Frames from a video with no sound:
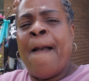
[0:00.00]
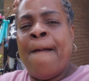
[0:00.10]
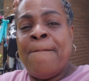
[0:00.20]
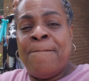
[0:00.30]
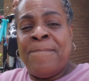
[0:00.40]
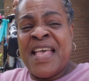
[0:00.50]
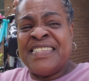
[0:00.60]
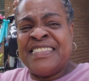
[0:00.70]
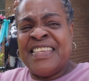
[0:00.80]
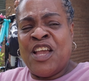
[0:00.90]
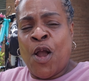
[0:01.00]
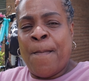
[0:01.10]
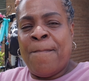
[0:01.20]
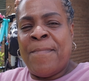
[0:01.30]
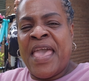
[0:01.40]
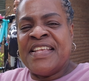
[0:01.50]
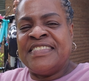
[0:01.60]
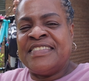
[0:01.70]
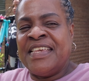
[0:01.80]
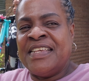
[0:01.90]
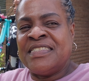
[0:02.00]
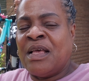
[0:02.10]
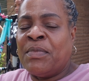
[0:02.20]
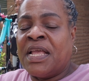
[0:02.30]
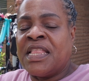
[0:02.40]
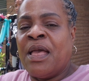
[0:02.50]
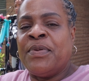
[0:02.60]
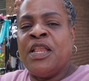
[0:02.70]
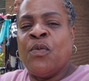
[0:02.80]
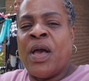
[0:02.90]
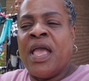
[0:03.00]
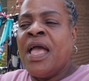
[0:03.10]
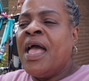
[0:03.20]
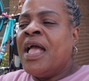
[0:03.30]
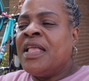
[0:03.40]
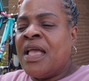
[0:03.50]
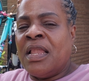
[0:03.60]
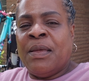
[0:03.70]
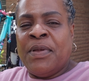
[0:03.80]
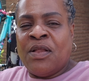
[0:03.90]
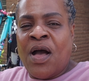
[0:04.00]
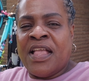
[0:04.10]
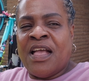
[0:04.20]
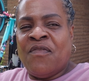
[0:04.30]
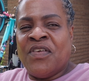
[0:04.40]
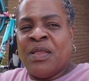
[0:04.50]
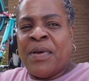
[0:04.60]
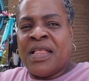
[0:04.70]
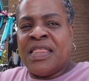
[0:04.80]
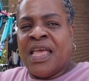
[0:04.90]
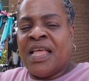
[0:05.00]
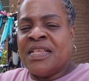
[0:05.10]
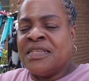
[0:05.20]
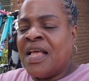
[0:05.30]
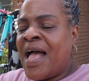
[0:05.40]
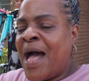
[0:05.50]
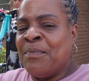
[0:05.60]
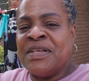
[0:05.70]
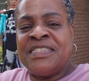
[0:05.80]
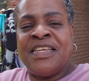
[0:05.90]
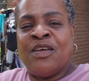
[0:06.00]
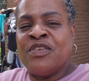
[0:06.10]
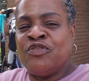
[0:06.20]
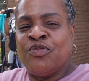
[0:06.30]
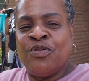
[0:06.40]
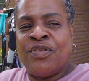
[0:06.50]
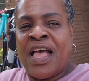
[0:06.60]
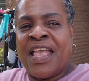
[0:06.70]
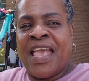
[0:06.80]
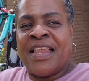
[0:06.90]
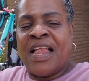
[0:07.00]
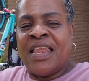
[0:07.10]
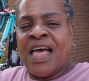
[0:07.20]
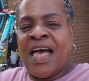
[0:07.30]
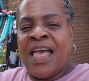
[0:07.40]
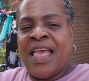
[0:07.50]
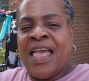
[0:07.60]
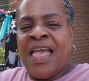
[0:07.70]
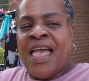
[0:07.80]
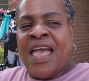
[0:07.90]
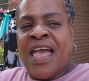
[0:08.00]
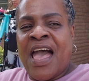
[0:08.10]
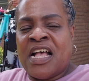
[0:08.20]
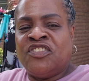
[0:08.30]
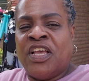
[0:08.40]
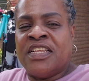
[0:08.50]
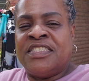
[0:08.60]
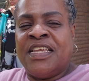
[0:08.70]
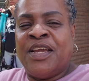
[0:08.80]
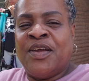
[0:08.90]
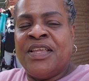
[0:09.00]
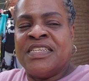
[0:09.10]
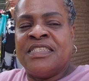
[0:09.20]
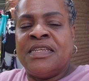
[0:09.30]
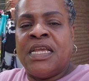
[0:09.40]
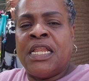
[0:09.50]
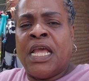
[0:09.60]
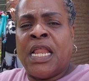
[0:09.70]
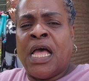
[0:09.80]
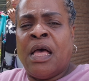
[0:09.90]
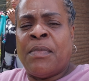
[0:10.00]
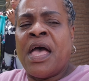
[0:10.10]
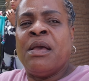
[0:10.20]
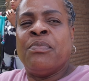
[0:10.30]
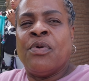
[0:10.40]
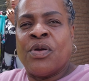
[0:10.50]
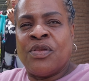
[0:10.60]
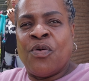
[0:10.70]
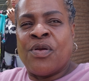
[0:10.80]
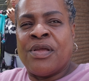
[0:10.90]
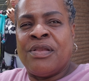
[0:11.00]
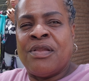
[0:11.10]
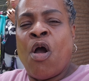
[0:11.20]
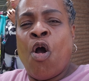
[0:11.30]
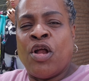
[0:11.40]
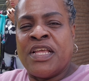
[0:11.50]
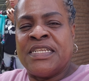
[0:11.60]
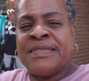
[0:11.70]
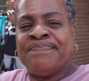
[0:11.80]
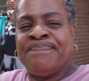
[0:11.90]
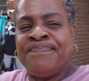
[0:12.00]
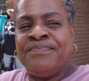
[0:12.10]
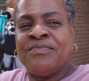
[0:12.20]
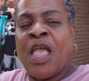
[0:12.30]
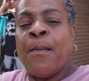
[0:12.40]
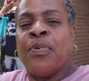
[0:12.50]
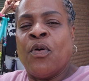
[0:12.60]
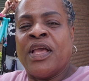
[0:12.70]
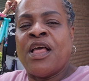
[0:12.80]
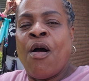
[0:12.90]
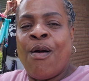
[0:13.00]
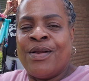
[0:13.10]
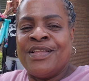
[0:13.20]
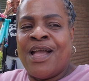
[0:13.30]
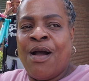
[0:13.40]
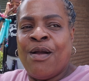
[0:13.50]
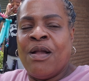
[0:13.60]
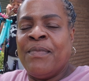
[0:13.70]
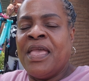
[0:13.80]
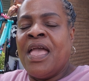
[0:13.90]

Messy or Macy, something like that. But anyway, y'all let me know how y'all feel about that. I must tell the truth. I cannot lie. I shed a tear. Yes, I did. And um, I am brokenhearted. Hearted. Mm -hmm. Broken hearted. Y'all heard me?